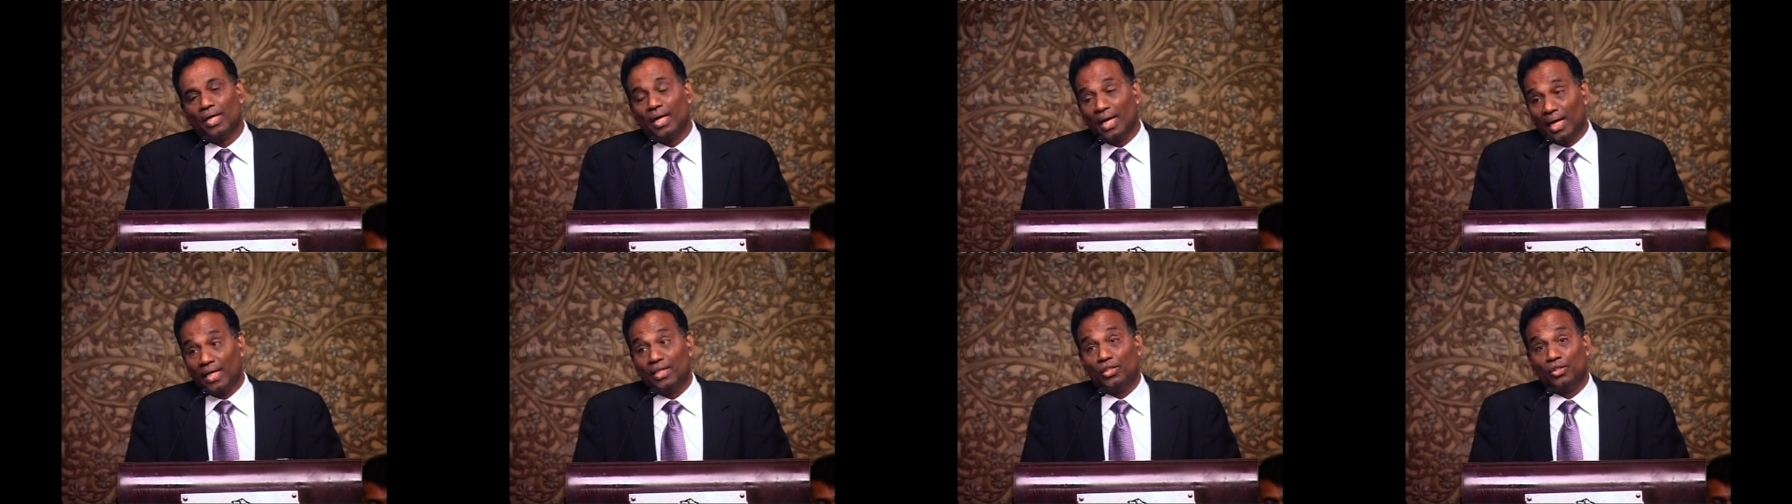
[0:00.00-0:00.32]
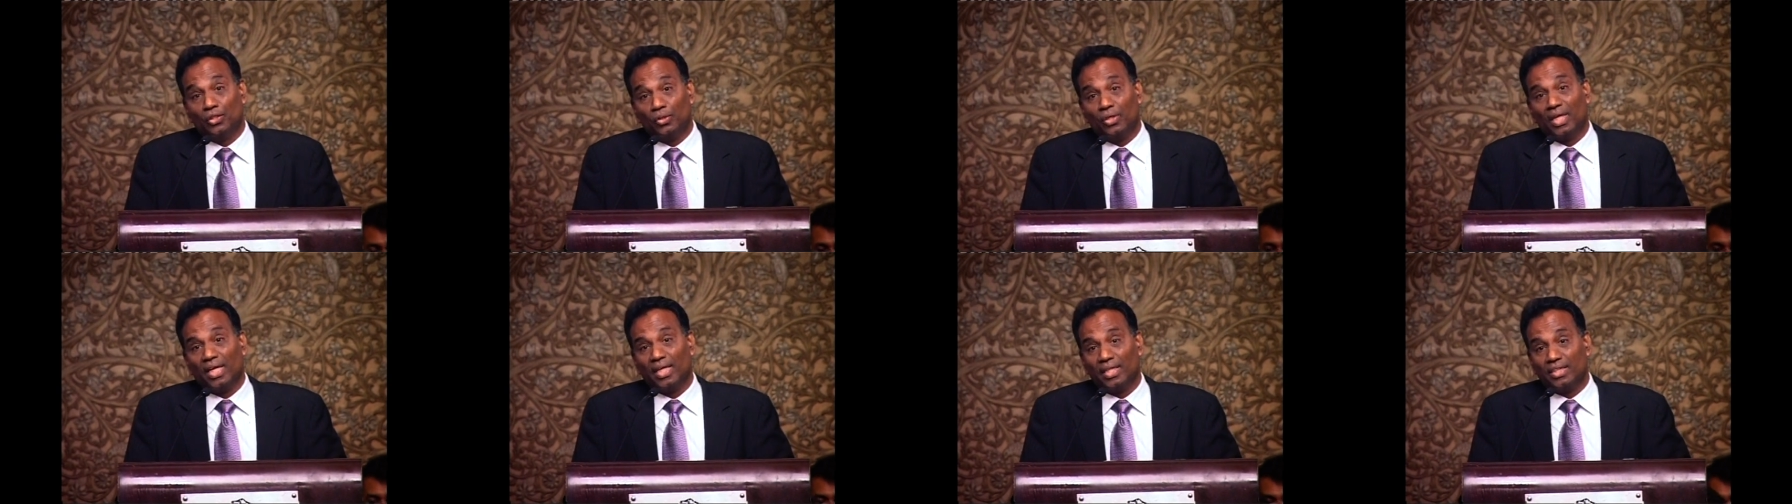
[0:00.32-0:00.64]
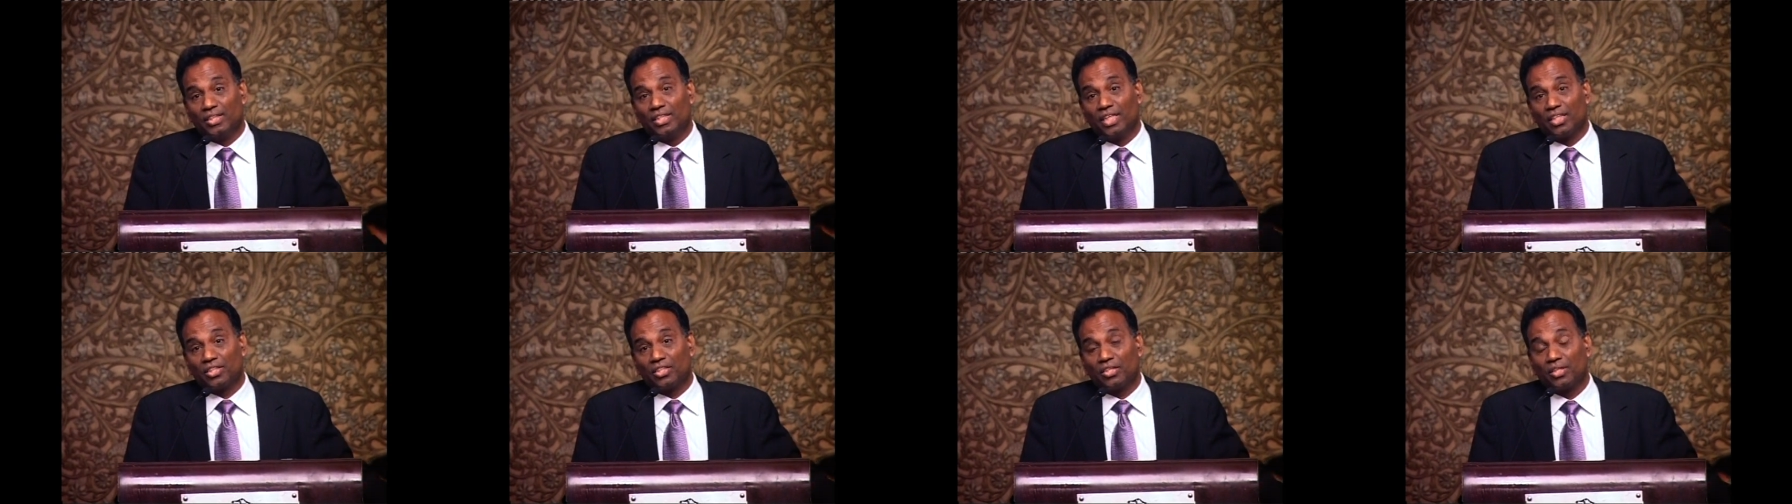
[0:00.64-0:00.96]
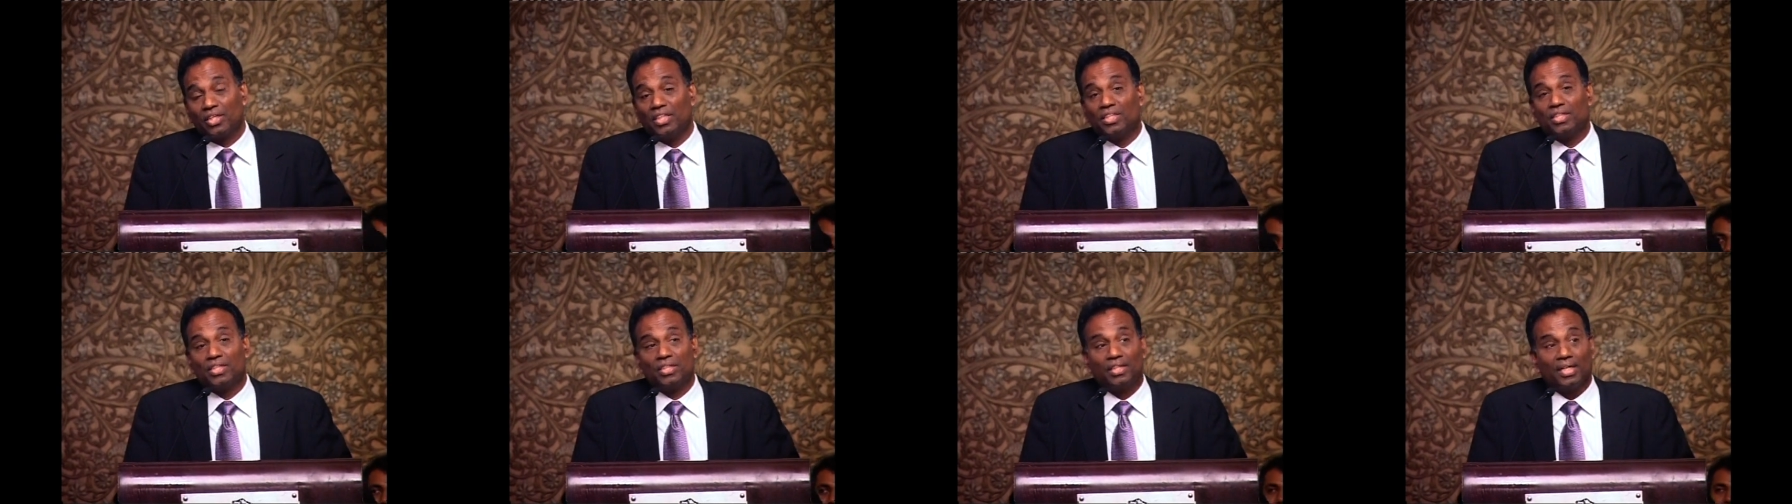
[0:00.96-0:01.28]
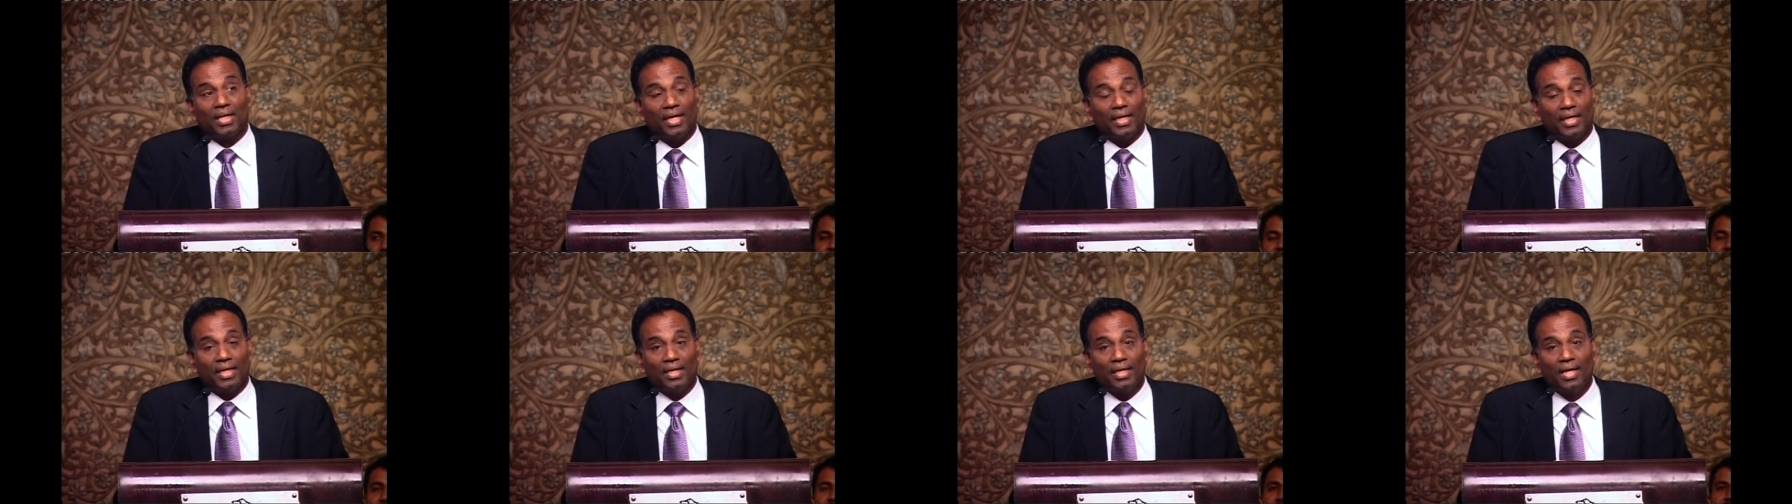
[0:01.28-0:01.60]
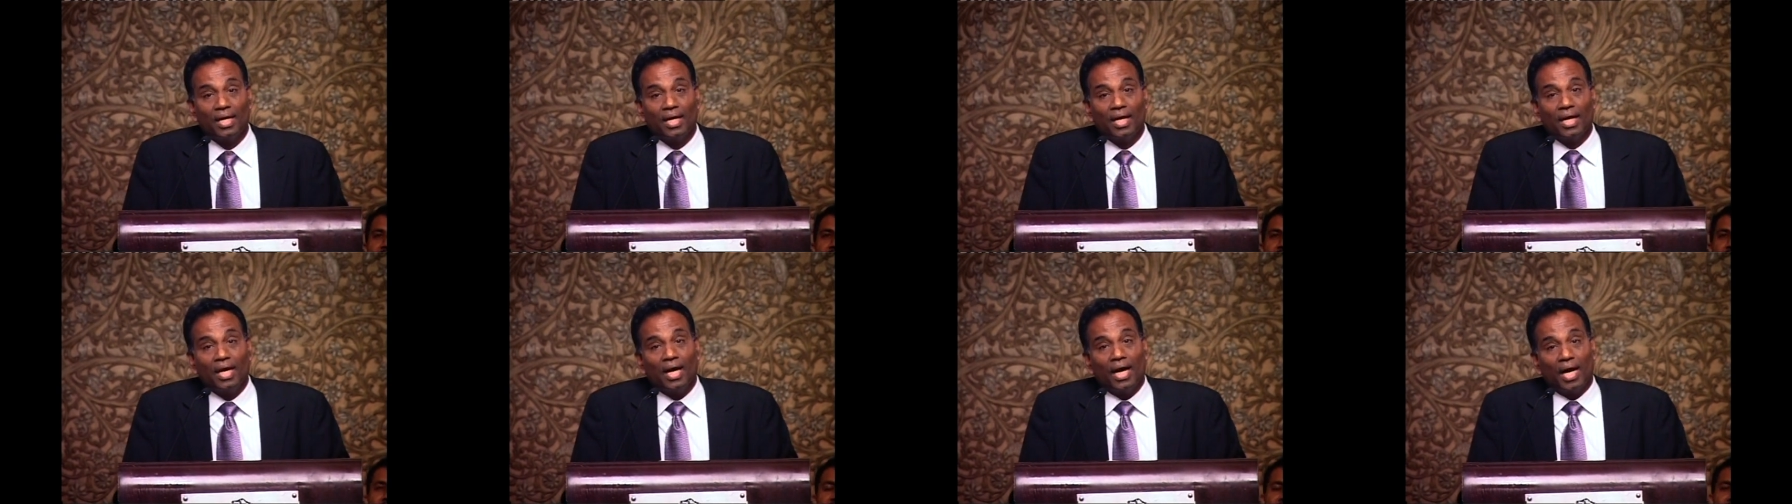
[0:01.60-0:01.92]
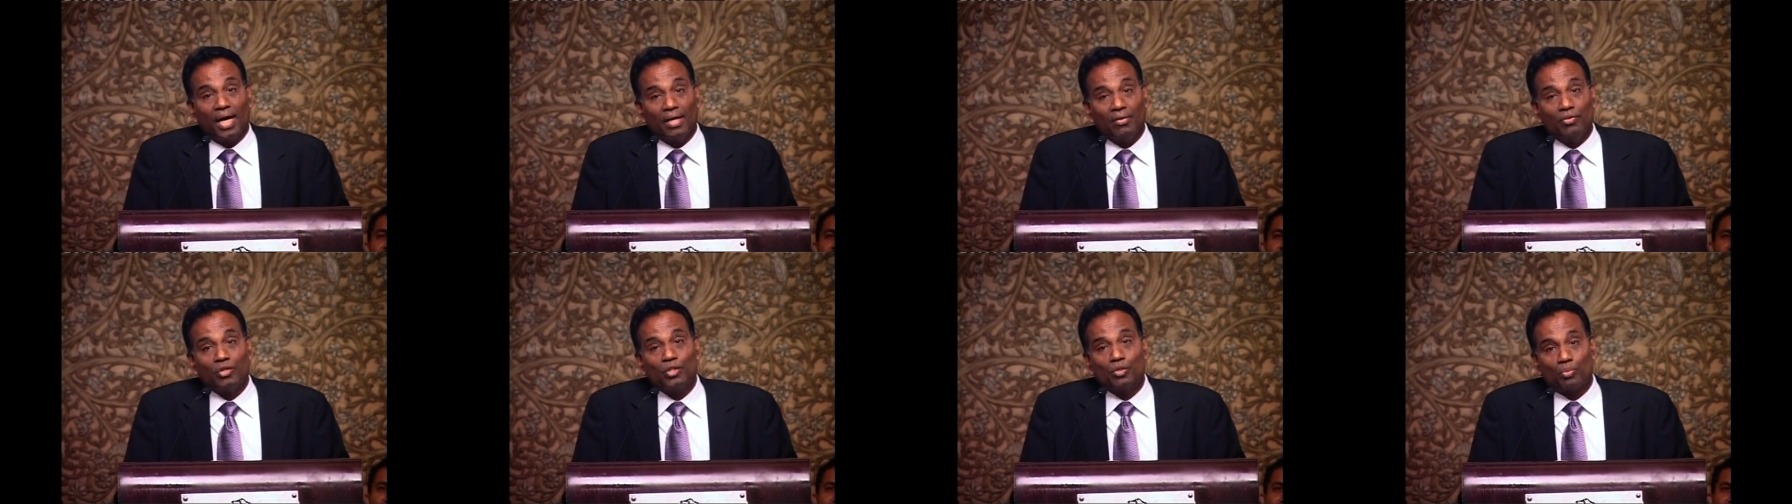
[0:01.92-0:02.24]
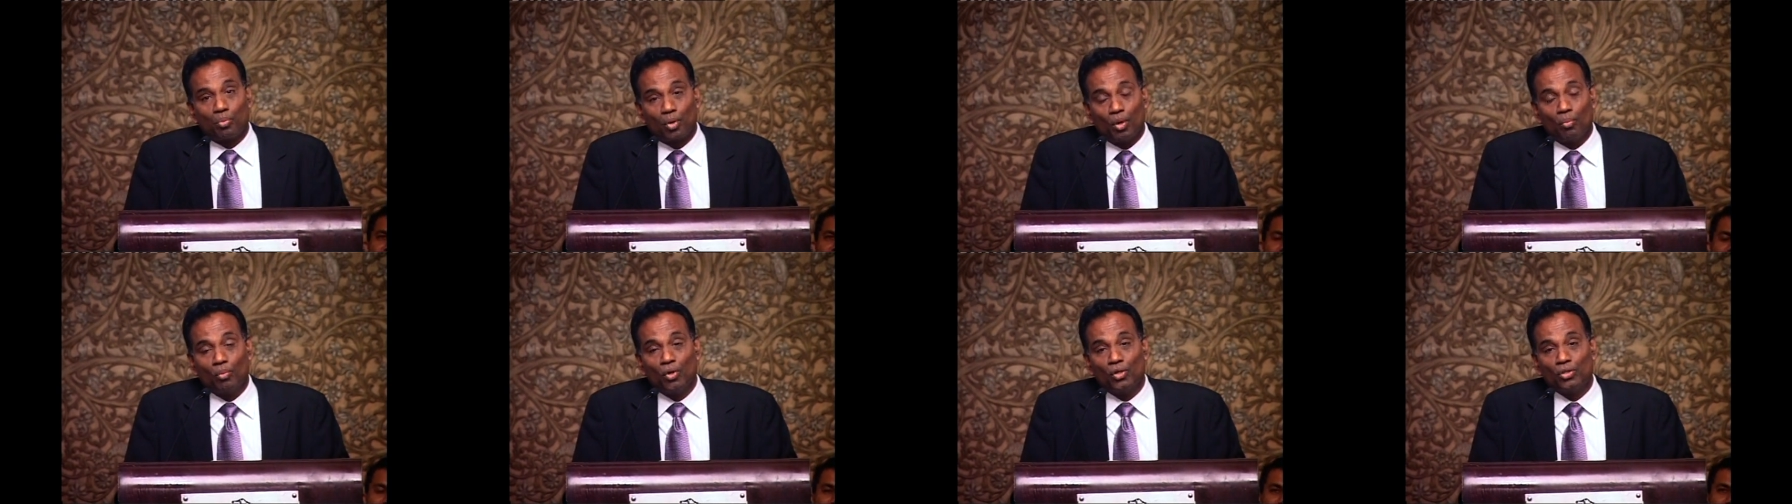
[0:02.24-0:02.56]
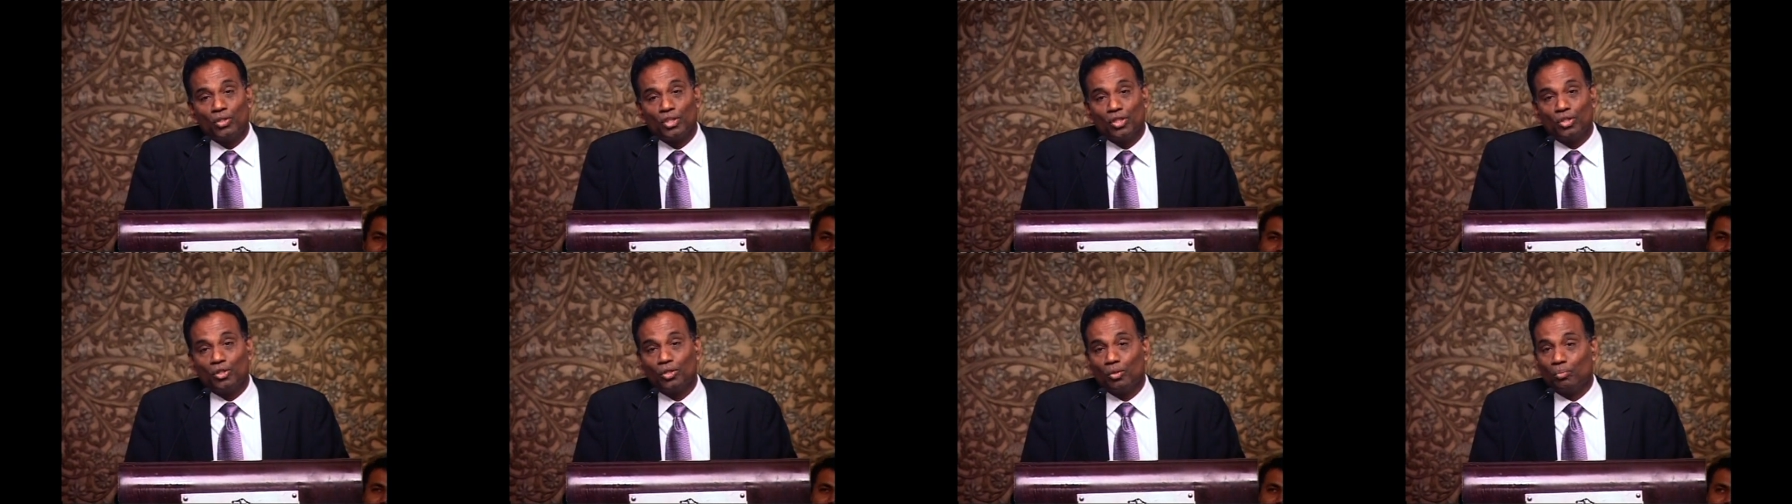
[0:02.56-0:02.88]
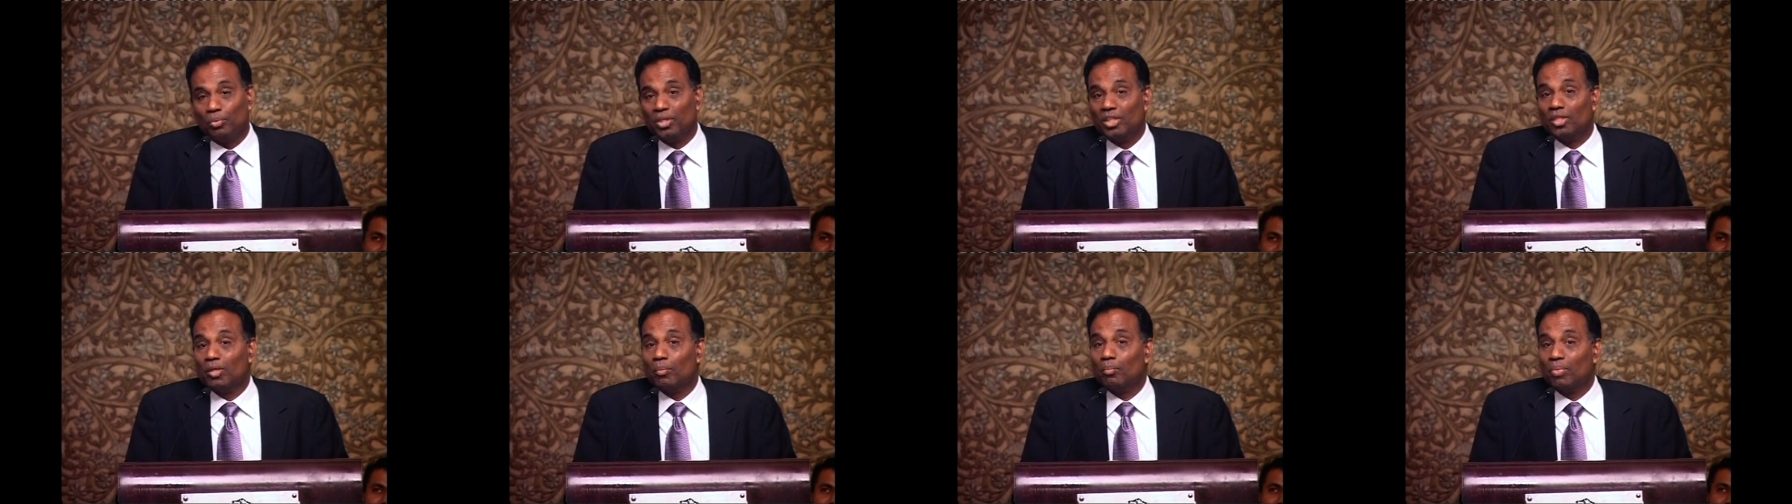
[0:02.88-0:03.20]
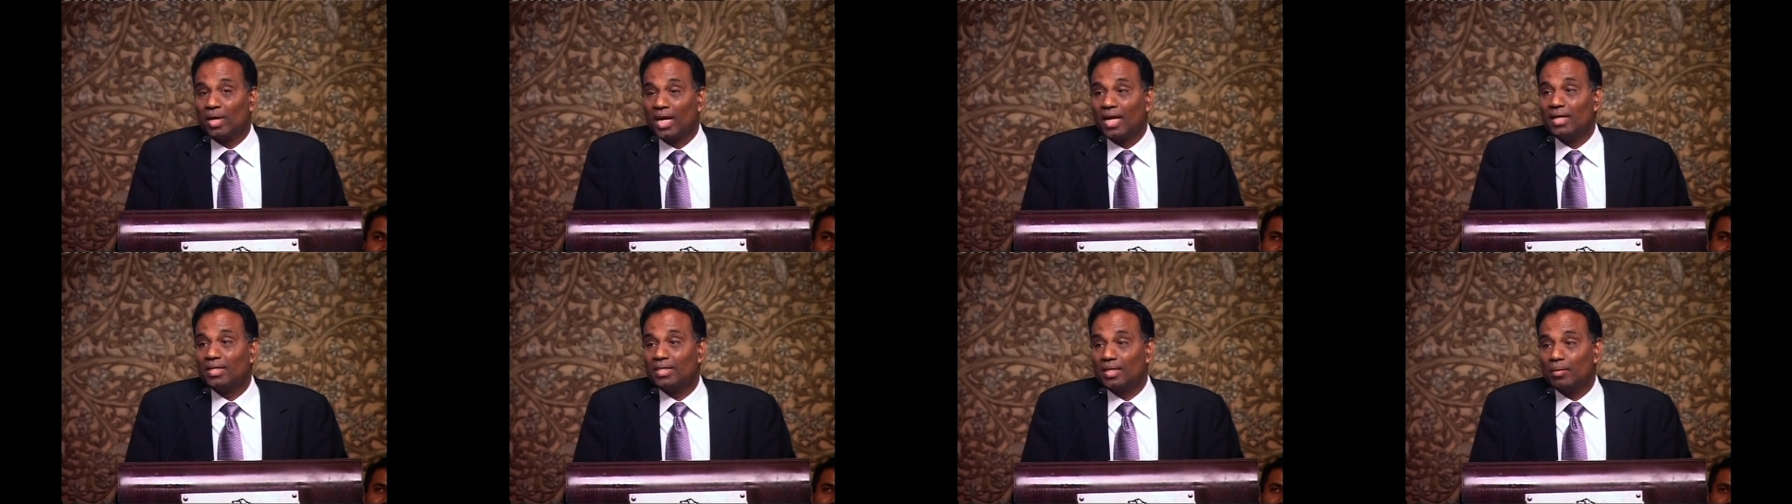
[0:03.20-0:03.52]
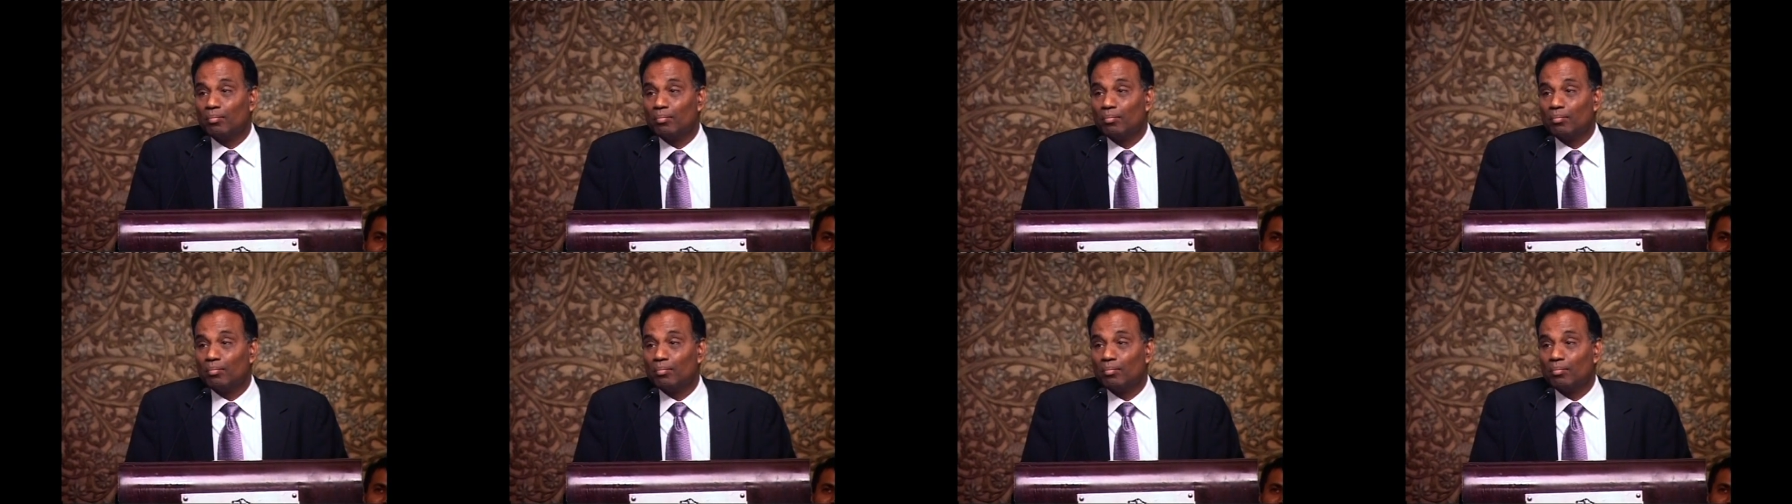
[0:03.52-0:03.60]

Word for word: And today, just recently, I was promoted to be the brand